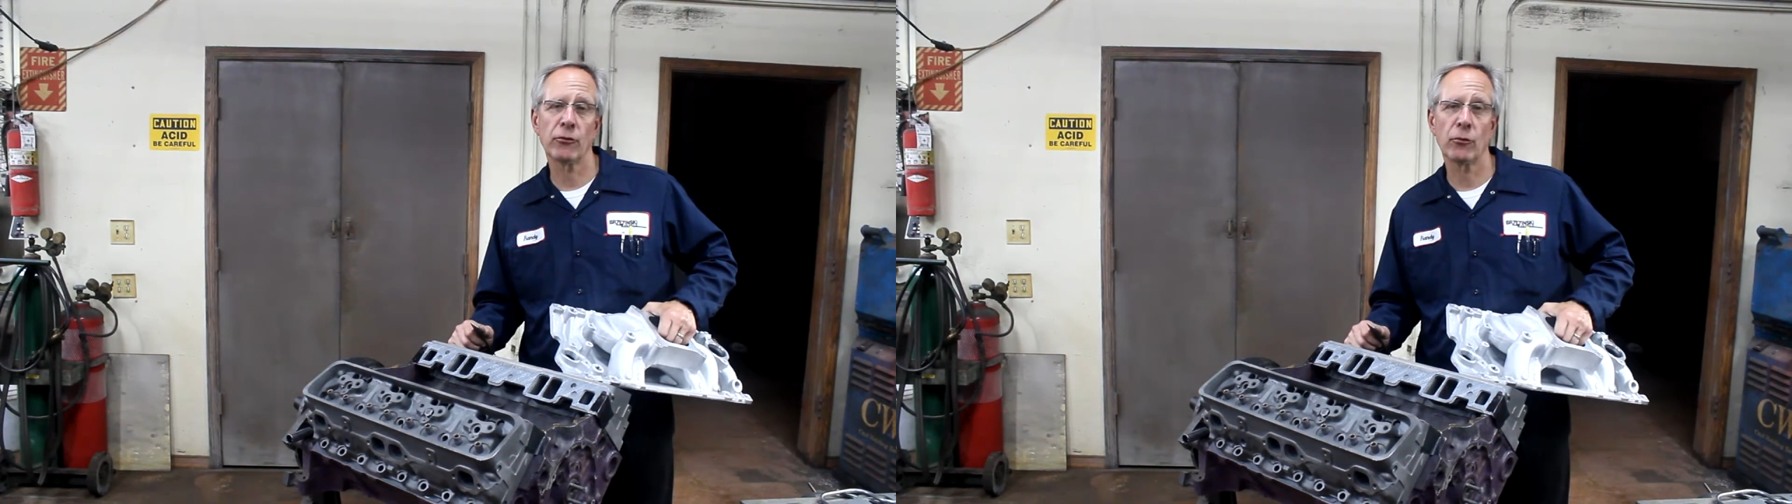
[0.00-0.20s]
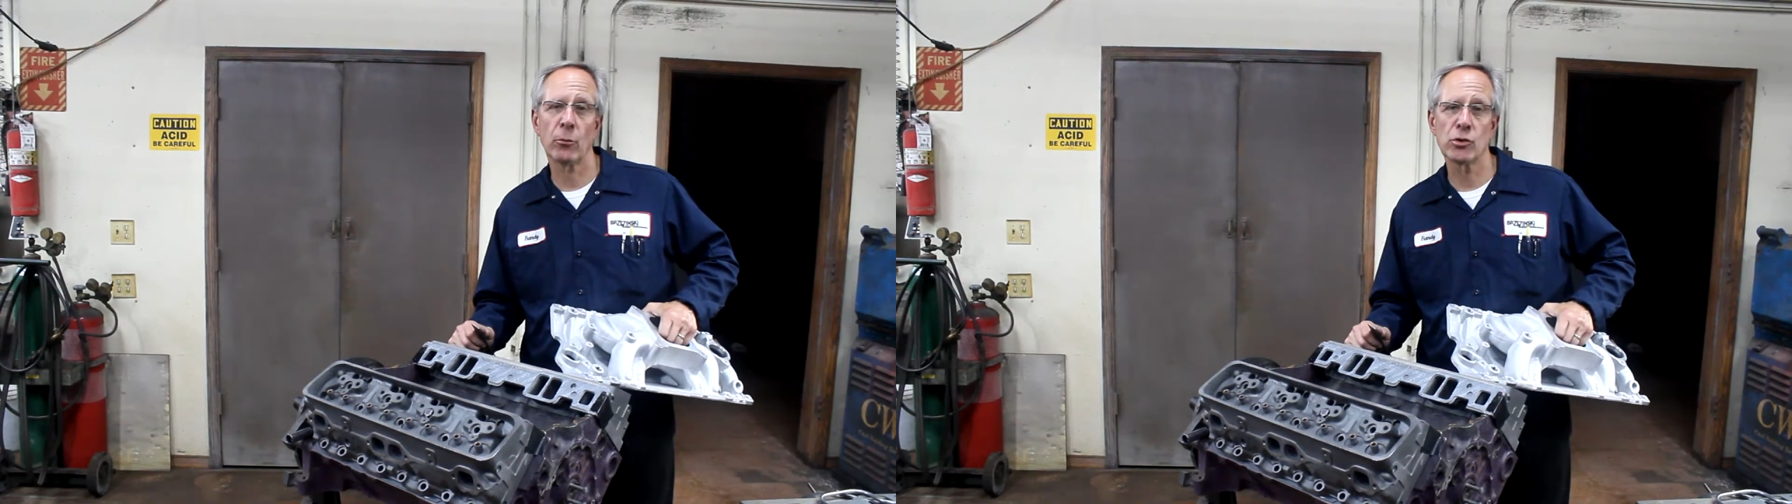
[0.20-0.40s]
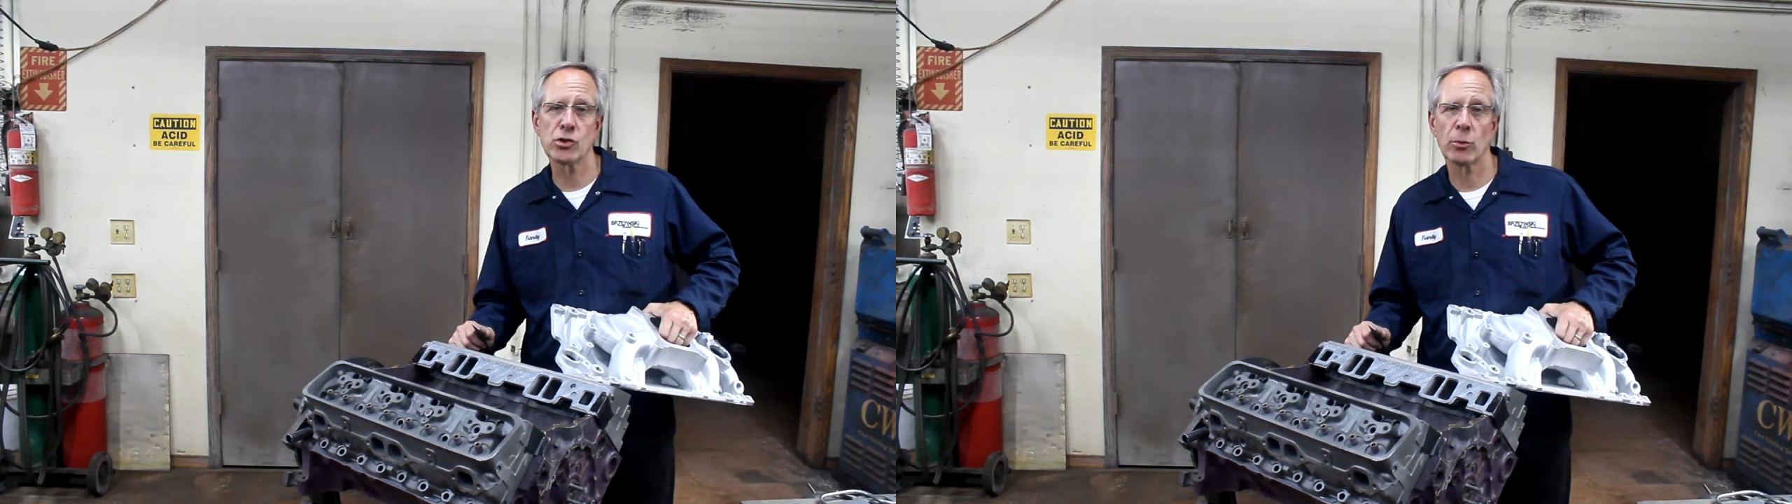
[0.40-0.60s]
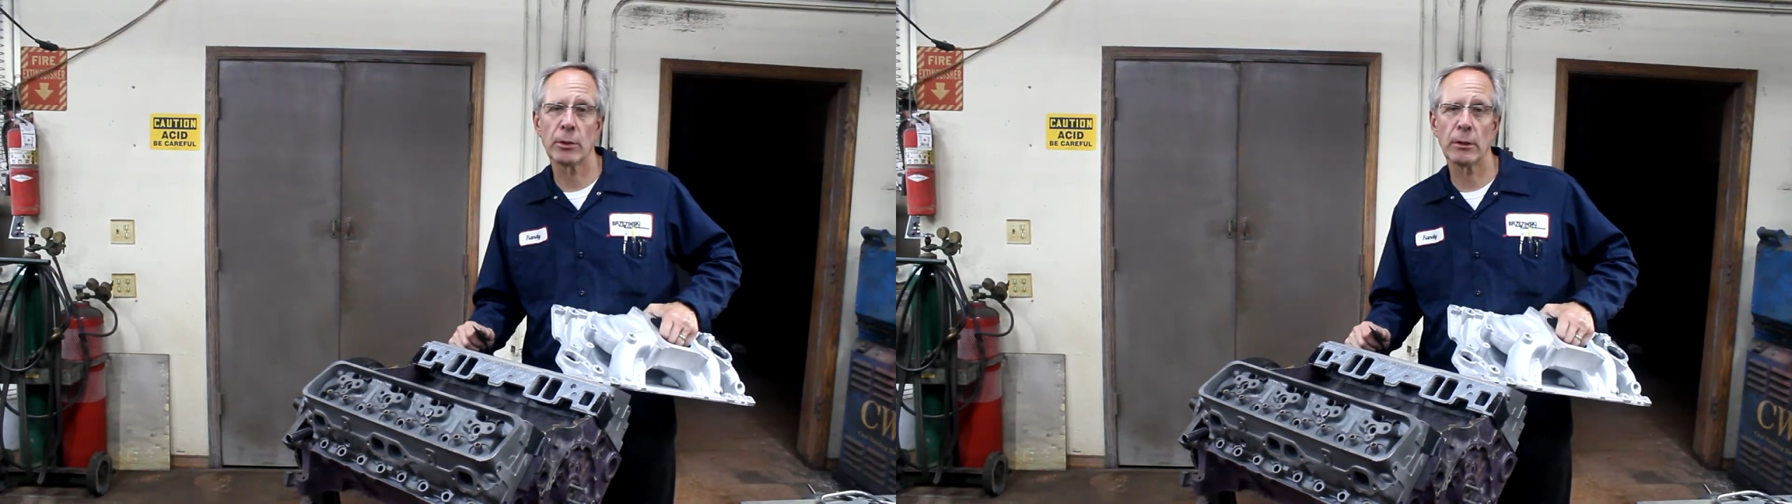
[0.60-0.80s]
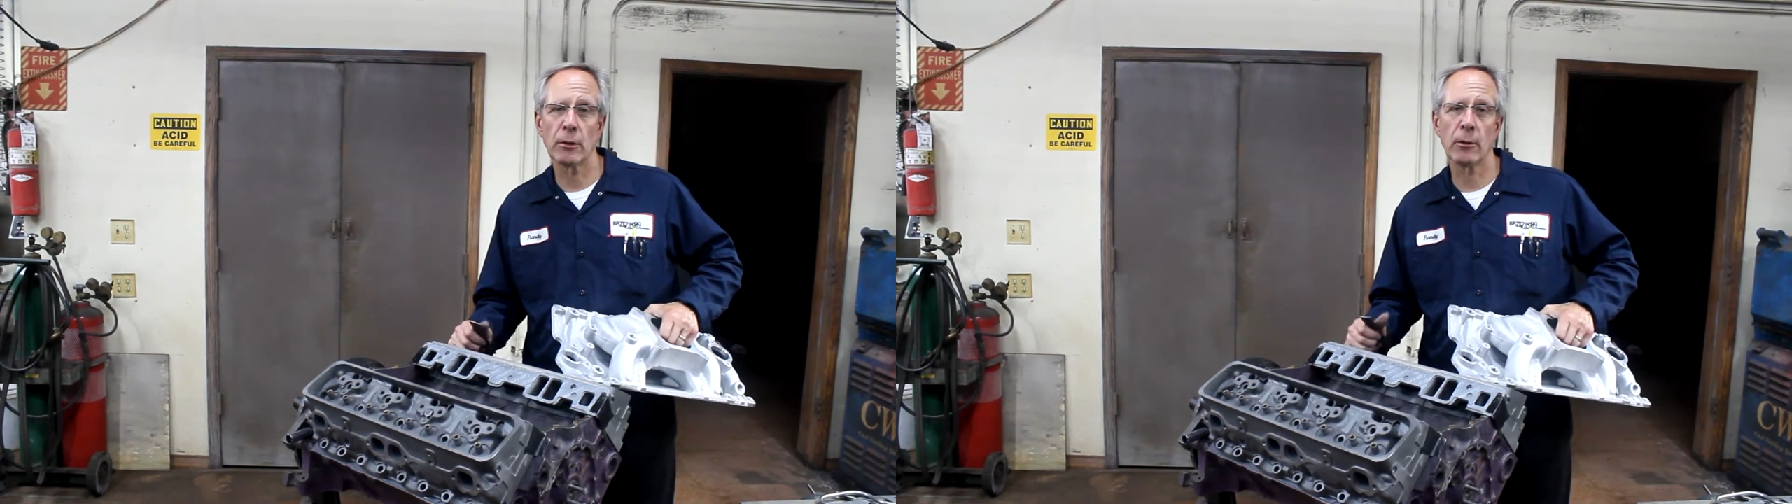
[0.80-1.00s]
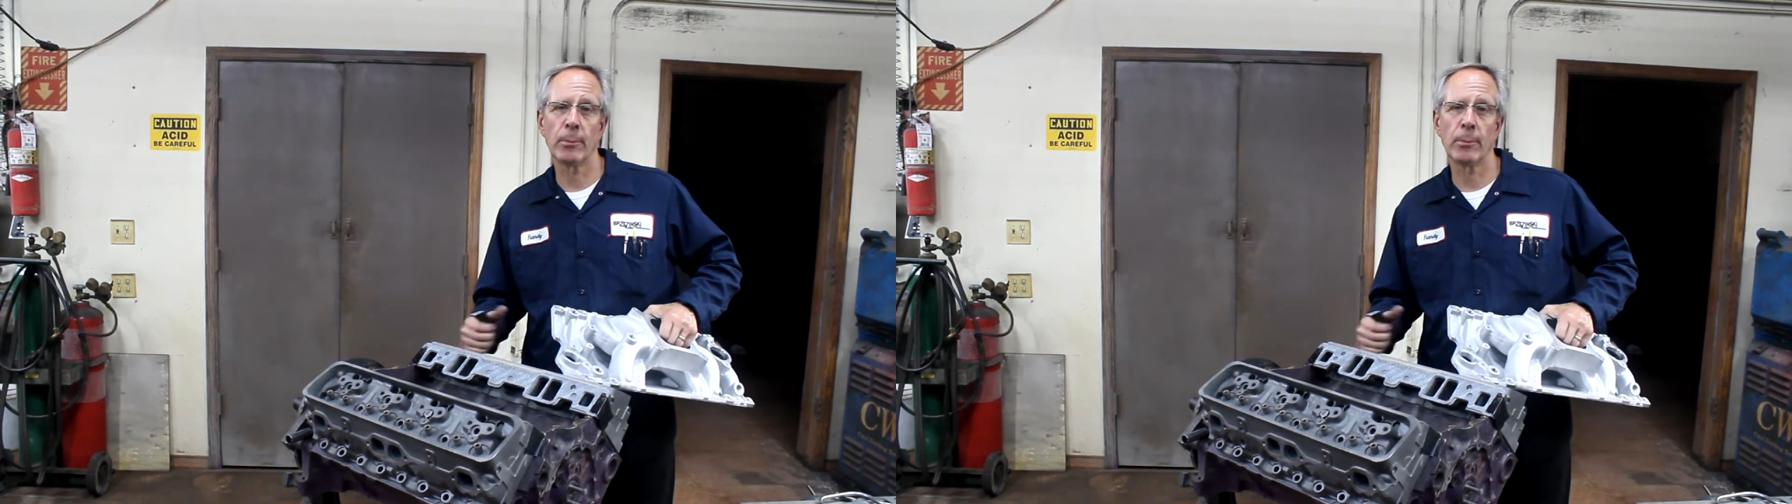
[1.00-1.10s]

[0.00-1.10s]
So we'll show you a little